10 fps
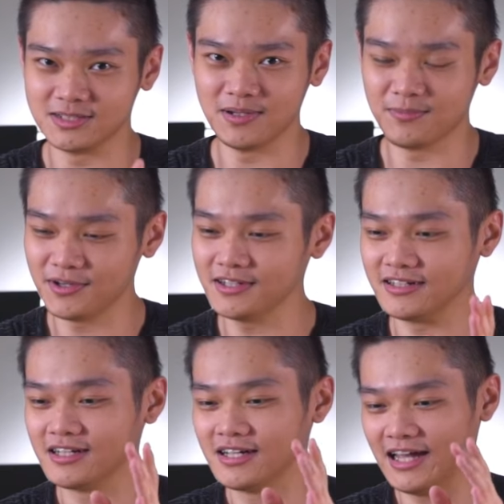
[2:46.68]

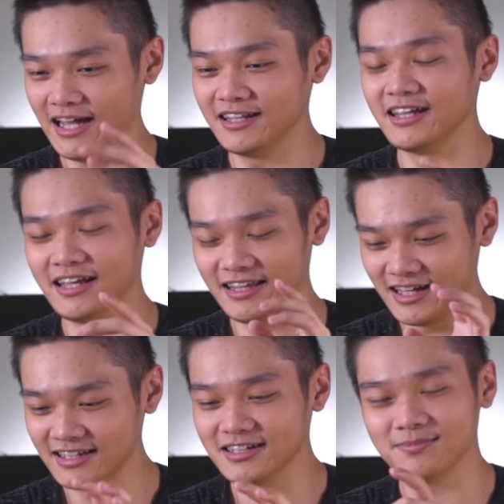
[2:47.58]
DisplayPort, and
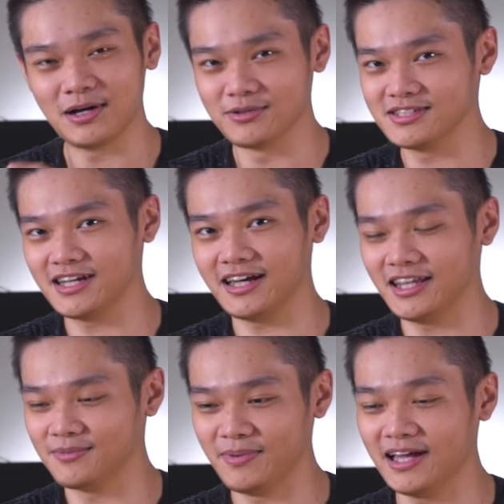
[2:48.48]
another power jack
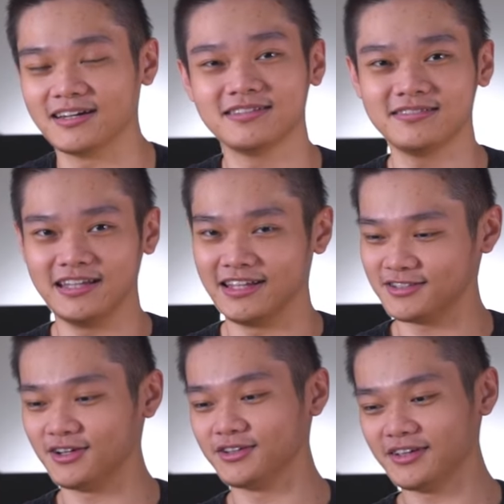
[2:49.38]
at the back, and
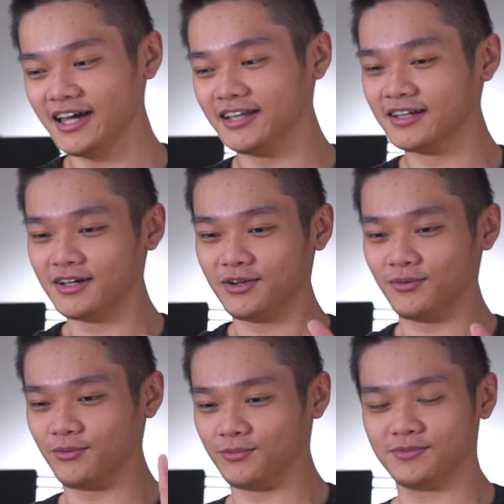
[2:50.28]
that's all you get.
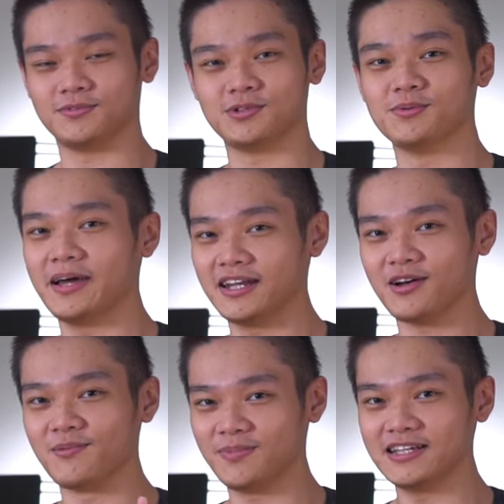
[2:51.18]
Two minor
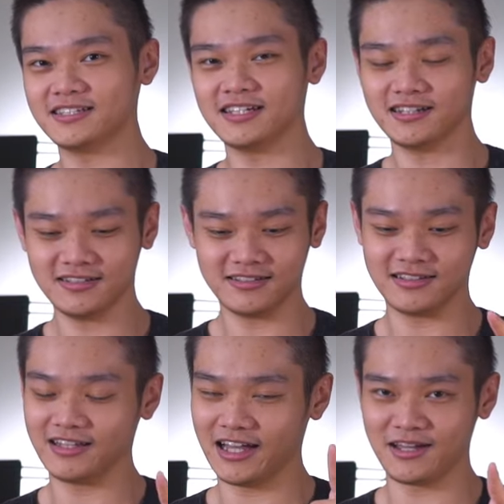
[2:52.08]
complaints here.
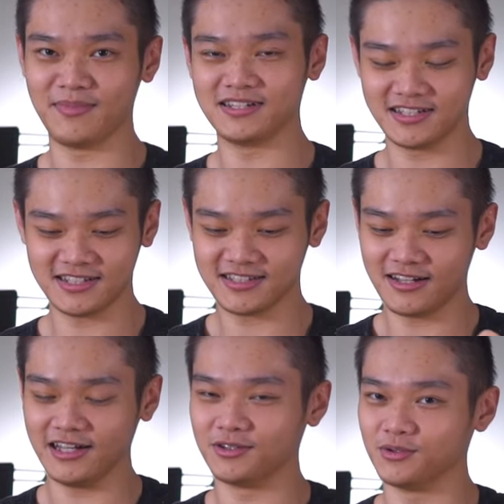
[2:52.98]
Like I mentioned just
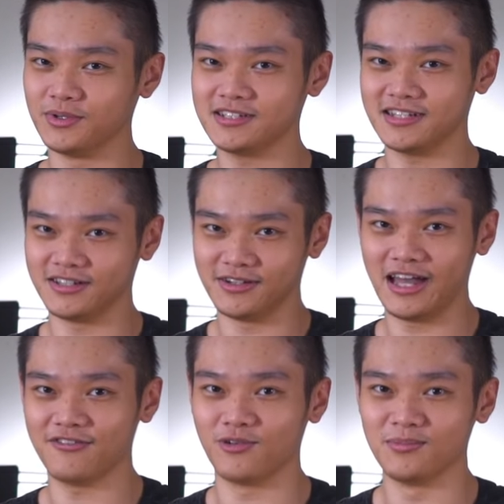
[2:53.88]
now, I do wish that you
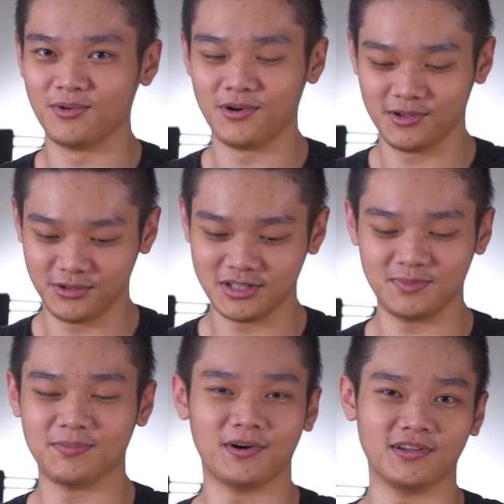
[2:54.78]
have one more U S
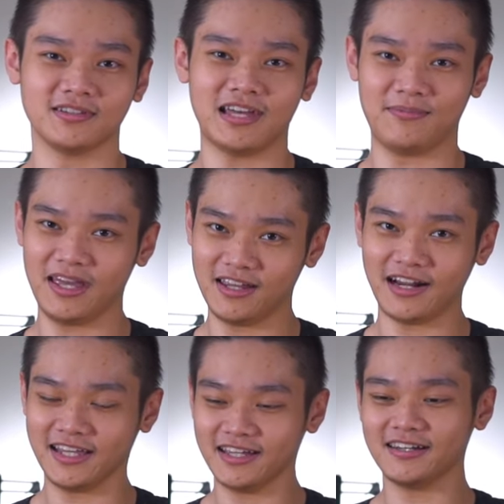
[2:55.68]
B port Type A
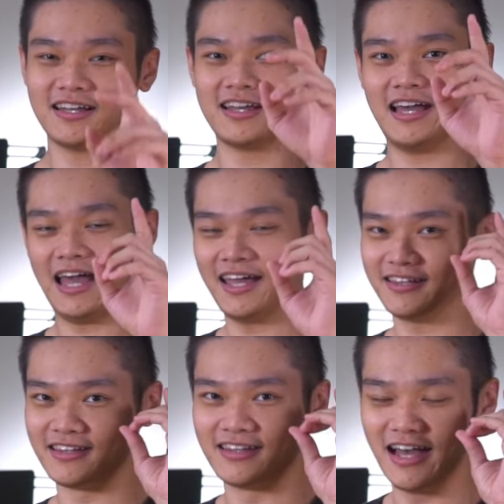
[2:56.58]
right here,
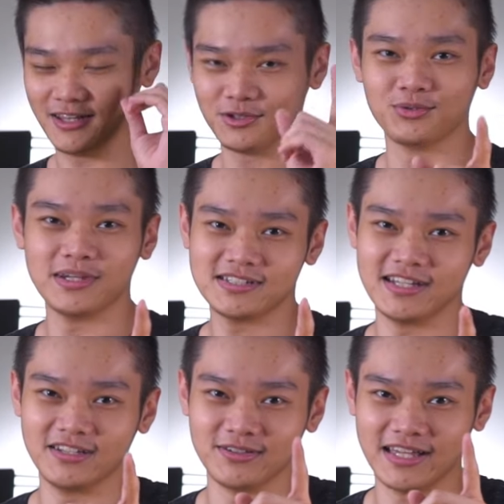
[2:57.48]
and I do wish
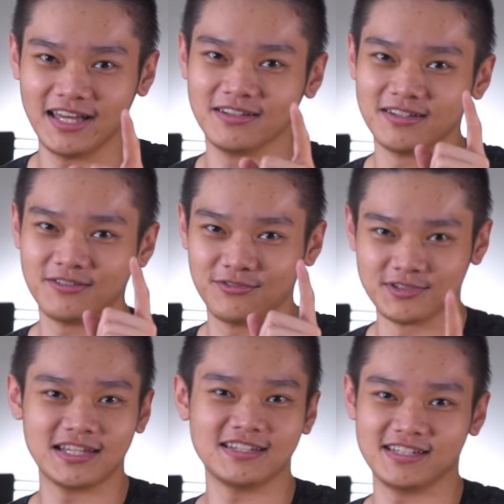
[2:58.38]
that you get
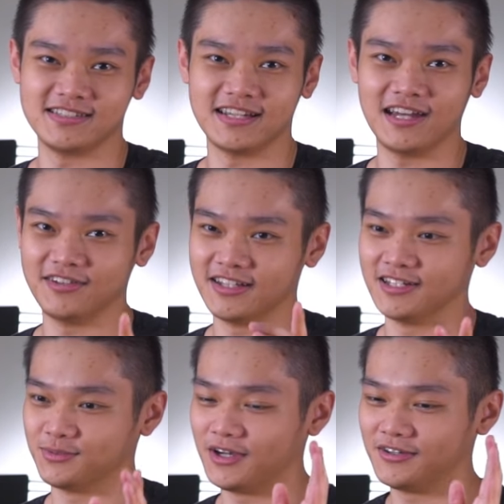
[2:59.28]
full-size S D card reader
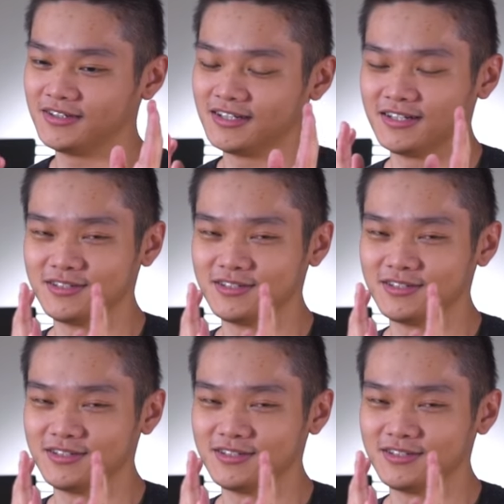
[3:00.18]
as well.